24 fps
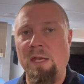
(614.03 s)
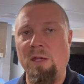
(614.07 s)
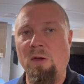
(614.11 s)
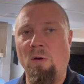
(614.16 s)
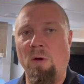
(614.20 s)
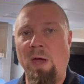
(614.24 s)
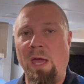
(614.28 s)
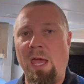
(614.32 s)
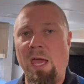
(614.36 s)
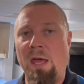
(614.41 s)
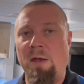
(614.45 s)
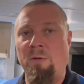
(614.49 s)
go
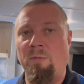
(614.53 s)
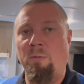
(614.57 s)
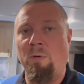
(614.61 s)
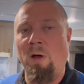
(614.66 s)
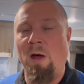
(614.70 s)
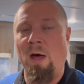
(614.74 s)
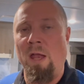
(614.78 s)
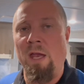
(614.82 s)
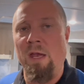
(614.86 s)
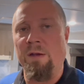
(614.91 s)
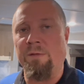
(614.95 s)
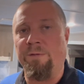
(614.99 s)
ahead and
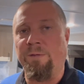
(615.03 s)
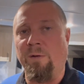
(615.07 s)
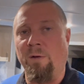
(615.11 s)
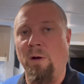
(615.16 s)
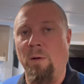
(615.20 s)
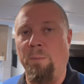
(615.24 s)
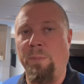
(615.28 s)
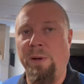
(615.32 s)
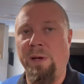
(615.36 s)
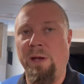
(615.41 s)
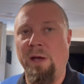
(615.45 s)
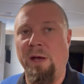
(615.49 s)
run it for
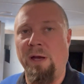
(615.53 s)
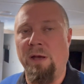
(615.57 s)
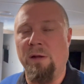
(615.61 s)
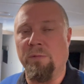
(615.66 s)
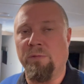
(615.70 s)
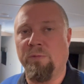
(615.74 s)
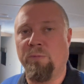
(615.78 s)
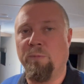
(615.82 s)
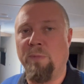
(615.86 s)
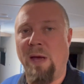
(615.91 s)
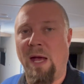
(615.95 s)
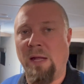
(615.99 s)
a period
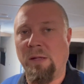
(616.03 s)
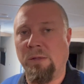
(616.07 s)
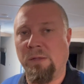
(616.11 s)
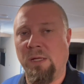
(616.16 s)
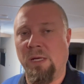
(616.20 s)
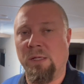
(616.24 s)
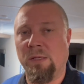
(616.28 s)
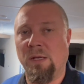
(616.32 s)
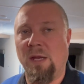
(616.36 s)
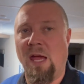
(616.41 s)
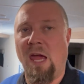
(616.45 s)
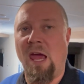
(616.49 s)
of about
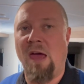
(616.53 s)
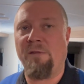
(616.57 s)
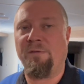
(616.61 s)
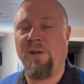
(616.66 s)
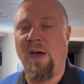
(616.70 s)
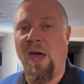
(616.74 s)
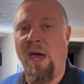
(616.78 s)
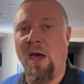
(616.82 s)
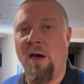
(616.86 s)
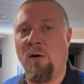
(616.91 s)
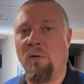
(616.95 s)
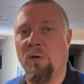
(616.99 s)
six and a half
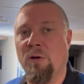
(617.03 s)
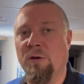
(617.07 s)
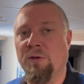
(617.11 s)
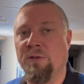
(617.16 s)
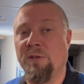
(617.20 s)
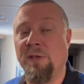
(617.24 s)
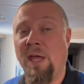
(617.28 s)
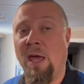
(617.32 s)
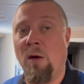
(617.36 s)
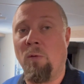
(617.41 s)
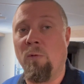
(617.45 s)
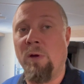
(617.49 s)

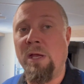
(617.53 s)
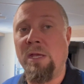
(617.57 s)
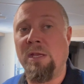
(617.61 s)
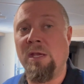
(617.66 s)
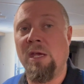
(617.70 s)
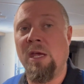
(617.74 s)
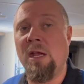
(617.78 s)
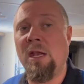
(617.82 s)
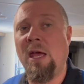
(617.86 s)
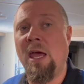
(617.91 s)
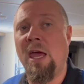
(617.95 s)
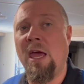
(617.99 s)
hours. Now, we
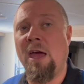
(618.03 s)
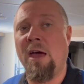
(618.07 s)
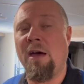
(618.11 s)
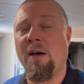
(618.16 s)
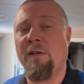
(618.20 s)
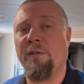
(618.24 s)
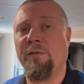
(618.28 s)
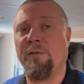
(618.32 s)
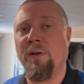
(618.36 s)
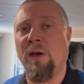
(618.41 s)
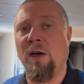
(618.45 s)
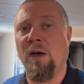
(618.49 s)
did
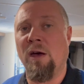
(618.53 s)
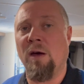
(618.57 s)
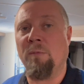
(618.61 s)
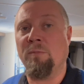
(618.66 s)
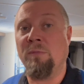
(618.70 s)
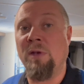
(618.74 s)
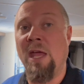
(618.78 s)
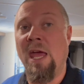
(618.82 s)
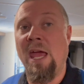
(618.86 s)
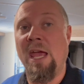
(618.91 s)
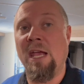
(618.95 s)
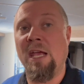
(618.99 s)
have um,
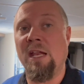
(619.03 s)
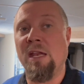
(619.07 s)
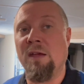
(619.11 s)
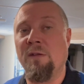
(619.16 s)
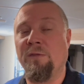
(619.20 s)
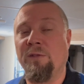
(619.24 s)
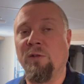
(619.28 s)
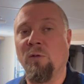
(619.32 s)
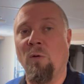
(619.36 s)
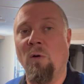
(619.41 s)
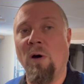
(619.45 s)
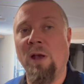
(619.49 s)

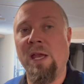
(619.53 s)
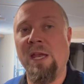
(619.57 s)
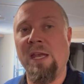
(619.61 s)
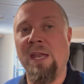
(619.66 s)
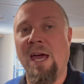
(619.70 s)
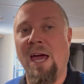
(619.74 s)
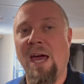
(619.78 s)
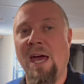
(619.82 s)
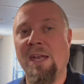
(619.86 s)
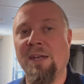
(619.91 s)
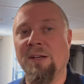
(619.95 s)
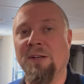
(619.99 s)
negative
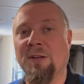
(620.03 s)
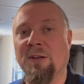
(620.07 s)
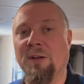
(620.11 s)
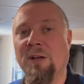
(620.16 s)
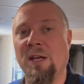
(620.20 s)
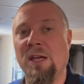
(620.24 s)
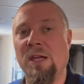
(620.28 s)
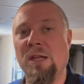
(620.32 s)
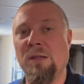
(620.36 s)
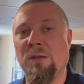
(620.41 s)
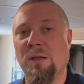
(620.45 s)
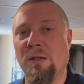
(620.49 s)
29
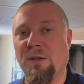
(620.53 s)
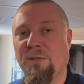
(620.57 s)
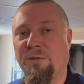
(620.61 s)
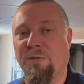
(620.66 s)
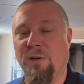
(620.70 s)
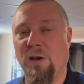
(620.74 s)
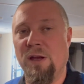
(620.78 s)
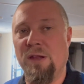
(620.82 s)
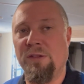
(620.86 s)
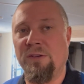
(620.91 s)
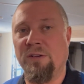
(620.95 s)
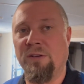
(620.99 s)
degrees in the
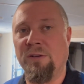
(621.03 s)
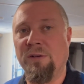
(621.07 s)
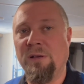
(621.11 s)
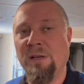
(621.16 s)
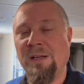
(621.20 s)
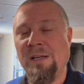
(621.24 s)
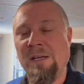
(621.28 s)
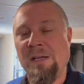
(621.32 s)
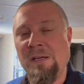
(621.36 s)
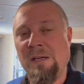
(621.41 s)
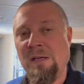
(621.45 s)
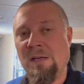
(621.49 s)
freezer,
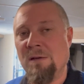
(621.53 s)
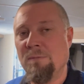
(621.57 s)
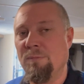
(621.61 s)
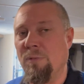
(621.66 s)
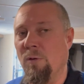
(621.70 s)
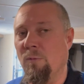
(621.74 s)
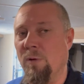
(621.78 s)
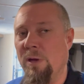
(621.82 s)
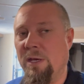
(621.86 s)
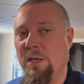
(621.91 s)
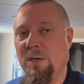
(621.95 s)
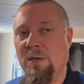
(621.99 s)

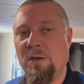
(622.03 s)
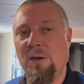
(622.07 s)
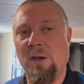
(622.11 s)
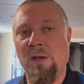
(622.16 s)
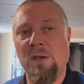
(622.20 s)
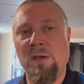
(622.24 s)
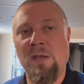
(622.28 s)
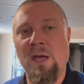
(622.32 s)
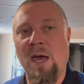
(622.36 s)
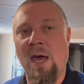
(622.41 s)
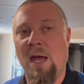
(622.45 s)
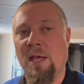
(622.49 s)
but we
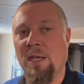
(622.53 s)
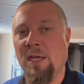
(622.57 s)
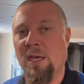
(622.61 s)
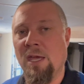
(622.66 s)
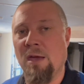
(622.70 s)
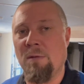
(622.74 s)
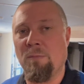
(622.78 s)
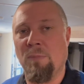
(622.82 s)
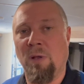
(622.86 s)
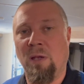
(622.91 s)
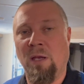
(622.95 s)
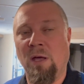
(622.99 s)
could not
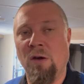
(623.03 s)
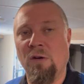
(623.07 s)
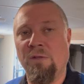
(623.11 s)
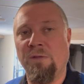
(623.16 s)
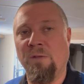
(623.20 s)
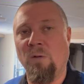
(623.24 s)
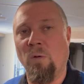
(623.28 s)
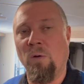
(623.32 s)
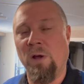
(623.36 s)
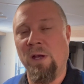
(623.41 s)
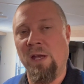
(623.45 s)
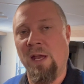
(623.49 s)
get below
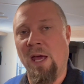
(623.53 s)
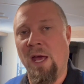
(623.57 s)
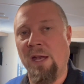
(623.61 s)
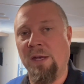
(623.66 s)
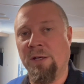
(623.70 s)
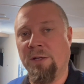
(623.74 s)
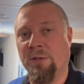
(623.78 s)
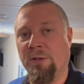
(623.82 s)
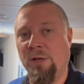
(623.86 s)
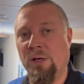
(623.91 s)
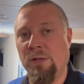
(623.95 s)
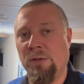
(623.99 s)
49
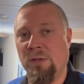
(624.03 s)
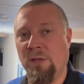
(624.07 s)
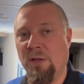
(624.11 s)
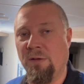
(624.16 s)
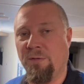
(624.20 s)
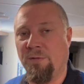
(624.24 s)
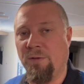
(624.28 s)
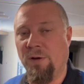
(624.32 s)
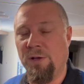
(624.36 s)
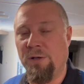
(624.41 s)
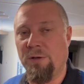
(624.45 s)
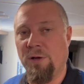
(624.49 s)
degrees in the
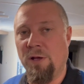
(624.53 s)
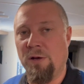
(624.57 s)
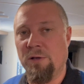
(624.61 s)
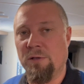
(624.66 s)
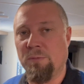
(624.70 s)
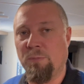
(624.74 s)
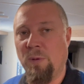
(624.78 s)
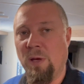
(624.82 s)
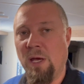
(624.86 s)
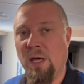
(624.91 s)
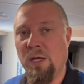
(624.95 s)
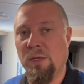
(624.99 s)
refrigerator
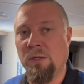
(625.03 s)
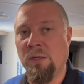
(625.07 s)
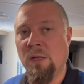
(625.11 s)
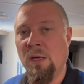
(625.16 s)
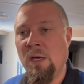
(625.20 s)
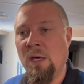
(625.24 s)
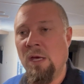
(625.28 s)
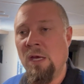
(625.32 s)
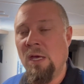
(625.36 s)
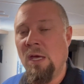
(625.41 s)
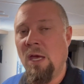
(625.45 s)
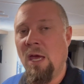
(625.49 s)
space.
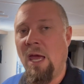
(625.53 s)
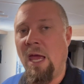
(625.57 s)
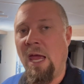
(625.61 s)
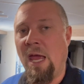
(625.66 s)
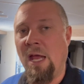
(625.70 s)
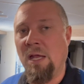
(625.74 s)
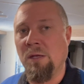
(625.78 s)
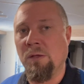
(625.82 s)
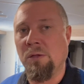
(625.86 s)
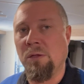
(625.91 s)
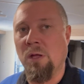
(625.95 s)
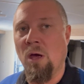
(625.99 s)

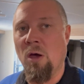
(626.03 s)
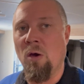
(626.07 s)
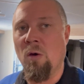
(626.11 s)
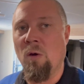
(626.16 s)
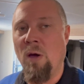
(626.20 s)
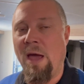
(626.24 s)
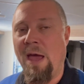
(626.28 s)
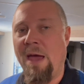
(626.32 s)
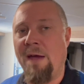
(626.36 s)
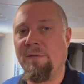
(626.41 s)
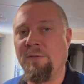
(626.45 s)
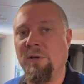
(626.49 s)
And
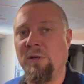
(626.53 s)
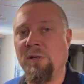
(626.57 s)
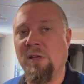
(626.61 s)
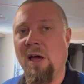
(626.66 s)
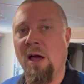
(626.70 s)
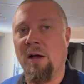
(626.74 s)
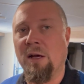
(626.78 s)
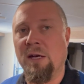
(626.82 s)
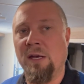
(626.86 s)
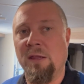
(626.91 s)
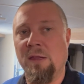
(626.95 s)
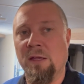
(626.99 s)
so after
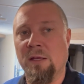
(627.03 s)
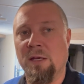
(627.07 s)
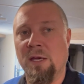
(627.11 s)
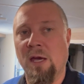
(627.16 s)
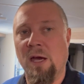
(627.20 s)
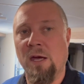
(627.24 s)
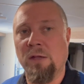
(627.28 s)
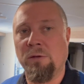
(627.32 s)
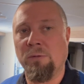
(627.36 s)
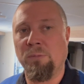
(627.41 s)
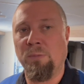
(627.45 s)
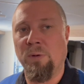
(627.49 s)
talking to the
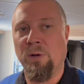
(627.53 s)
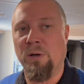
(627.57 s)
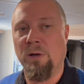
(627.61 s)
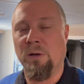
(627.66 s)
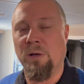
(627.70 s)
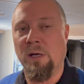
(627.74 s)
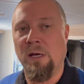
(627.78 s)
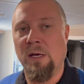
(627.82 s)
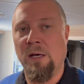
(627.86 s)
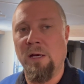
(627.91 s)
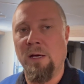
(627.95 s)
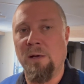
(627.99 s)

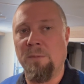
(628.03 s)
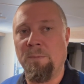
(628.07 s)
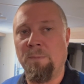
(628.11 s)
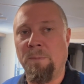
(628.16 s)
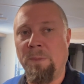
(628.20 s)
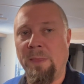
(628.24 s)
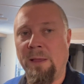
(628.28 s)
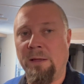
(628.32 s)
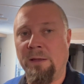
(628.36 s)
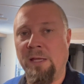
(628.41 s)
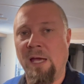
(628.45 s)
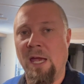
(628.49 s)
customer
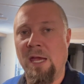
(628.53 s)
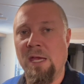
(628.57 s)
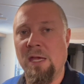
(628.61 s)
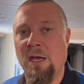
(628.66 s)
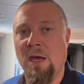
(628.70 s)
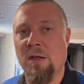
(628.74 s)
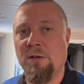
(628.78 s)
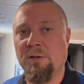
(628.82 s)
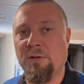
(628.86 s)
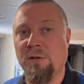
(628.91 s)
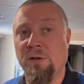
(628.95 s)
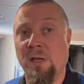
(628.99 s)
um, late
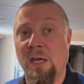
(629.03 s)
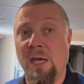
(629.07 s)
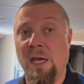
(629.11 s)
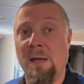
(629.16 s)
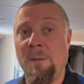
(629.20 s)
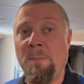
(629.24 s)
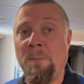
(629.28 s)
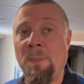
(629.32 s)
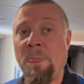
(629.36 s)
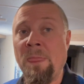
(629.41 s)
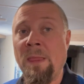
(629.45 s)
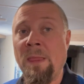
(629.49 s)

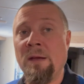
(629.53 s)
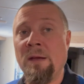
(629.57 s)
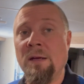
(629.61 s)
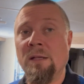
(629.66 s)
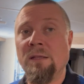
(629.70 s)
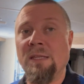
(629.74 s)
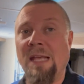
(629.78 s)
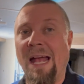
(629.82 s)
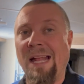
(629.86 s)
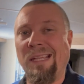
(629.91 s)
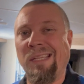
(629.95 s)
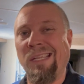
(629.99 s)
yesterday,
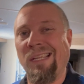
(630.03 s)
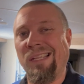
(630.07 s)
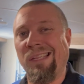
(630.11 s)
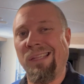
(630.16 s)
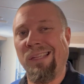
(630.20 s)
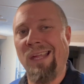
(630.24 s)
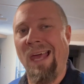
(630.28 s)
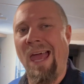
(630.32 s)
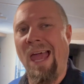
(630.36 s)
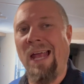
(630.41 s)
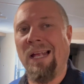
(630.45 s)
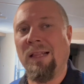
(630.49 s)
that's
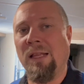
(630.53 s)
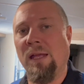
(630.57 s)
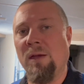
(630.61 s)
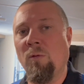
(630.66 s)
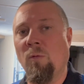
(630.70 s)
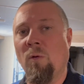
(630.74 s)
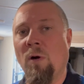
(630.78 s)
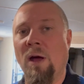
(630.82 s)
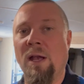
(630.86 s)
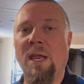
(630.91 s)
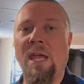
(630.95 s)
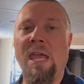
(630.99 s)
exactly
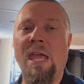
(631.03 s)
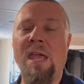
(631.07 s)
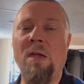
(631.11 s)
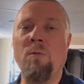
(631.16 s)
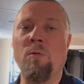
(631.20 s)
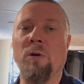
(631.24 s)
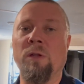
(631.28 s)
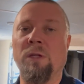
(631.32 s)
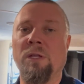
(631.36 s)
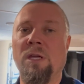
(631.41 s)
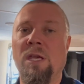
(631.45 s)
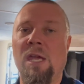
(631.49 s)
what he
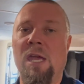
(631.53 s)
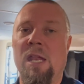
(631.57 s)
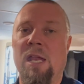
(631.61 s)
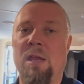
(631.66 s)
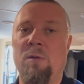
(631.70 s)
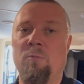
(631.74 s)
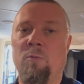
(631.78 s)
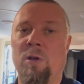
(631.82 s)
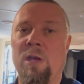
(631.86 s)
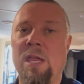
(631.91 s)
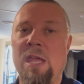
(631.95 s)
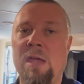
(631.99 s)
was
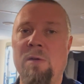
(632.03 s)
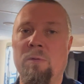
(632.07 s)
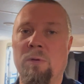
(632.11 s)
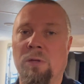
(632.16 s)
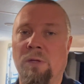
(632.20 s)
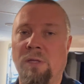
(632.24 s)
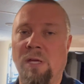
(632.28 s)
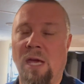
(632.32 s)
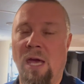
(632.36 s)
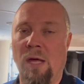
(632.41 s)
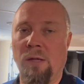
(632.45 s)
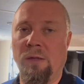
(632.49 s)
getting when he was
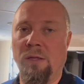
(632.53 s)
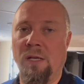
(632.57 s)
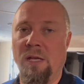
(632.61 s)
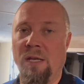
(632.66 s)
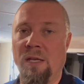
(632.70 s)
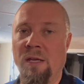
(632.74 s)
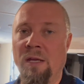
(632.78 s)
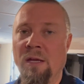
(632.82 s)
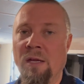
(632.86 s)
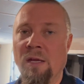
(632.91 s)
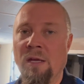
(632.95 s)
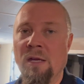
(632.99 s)

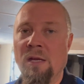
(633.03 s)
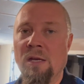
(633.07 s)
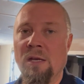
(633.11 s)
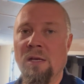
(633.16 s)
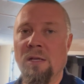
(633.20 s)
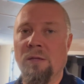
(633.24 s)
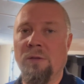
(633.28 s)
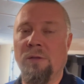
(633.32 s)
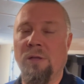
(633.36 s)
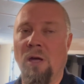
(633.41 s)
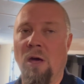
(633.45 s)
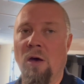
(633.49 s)
testing.
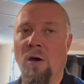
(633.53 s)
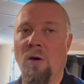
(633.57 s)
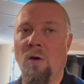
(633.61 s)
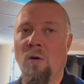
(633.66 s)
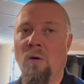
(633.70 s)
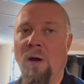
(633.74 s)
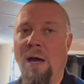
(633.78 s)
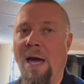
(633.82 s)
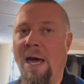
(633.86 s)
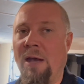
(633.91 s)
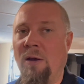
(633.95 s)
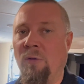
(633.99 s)

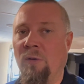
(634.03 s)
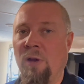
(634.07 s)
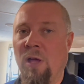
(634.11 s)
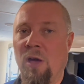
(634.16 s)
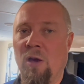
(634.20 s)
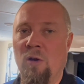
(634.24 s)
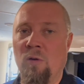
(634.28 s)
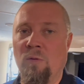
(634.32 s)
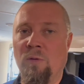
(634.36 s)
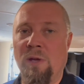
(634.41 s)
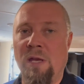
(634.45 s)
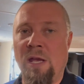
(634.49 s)
So I don't
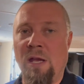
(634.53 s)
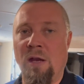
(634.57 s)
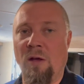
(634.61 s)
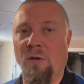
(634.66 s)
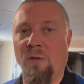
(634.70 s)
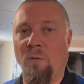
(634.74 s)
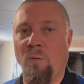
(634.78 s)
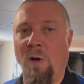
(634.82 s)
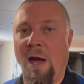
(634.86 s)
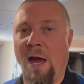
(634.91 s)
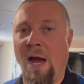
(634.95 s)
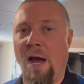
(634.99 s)
know, you know,
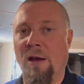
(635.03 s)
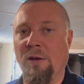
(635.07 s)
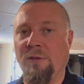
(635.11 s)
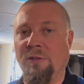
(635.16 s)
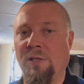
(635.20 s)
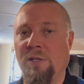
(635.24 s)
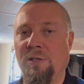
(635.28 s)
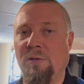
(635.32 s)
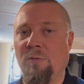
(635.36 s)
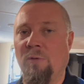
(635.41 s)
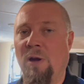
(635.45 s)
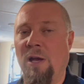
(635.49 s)
the wire
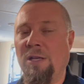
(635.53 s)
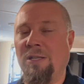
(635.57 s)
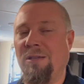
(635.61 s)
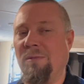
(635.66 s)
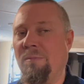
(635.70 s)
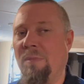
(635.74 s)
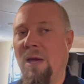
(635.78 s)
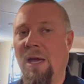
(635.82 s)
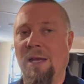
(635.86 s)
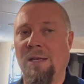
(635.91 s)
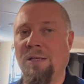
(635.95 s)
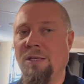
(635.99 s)

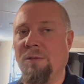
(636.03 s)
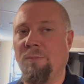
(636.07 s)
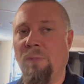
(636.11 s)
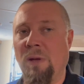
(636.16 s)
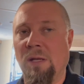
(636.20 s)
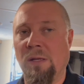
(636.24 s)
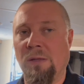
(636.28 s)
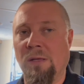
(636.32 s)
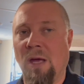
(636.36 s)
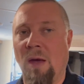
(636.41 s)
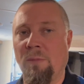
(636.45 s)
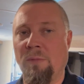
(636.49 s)
situation may have just
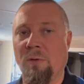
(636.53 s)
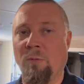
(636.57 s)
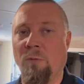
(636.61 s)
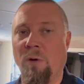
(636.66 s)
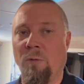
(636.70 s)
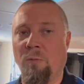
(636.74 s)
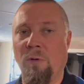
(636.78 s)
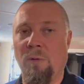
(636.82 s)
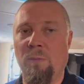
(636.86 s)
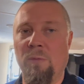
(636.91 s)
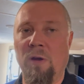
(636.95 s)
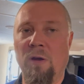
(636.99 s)
been something
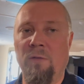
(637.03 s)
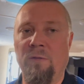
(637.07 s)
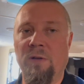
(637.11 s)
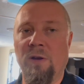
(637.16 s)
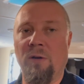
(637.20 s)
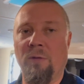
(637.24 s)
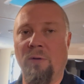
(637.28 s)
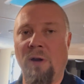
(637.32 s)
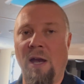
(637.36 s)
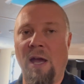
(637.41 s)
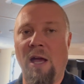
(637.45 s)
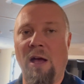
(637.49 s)
when we moved
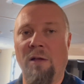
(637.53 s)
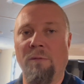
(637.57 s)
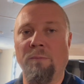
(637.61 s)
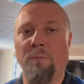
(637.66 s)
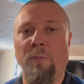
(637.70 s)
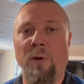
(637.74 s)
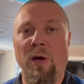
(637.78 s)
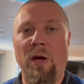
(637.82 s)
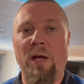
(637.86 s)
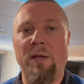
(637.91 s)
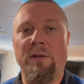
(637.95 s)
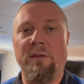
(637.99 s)
it around,
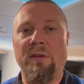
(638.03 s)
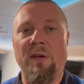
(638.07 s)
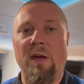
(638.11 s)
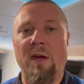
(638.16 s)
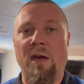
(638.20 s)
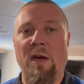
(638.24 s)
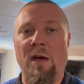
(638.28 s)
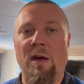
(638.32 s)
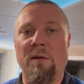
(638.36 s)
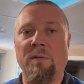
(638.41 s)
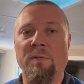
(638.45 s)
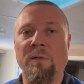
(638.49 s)
but,
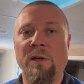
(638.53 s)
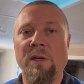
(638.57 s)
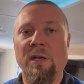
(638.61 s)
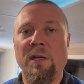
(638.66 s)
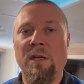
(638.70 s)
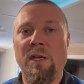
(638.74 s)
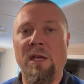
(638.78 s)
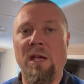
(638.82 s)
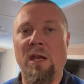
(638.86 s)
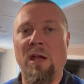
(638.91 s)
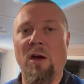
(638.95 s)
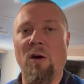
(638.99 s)
uh,
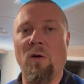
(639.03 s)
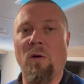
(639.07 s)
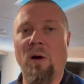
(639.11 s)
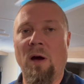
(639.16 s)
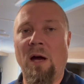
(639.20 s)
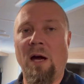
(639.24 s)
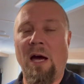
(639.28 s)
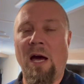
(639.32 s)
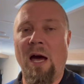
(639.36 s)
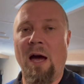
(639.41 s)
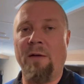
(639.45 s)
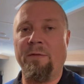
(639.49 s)
you know,
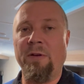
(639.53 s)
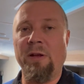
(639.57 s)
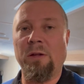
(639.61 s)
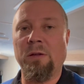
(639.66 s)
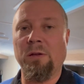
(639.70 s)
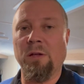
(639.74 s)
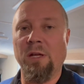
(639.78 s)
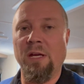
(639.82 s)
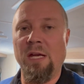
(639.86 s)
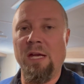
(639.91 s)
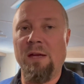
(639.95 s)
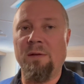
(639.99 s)

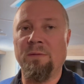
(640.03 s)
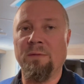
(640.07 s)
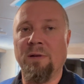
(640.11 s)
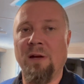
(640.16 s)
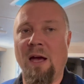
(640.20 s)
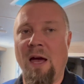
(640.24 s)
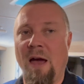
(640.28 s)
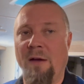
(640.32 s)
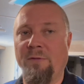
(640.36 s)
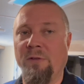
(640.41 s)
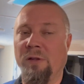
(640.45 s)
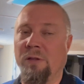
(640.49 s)
obviously,
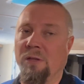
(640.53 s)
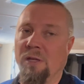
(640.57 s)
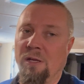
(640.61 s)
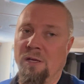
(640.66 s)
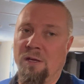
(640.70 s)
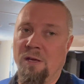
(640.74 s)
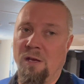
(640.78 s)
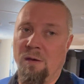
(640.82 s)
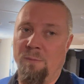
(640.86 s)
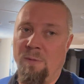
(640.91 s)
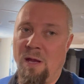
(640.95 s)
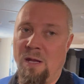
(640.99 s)
obviously
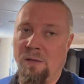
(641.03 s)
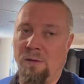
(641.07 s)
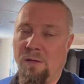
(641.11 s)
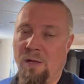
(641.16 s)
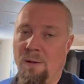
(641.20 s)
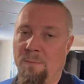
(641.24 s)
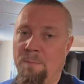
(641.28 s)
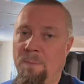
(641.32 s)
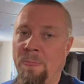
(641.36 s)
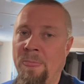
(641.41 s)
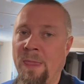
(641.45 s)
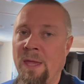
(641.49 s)
it could have been
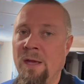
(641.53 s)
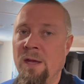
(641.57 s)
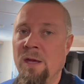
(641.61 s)
something.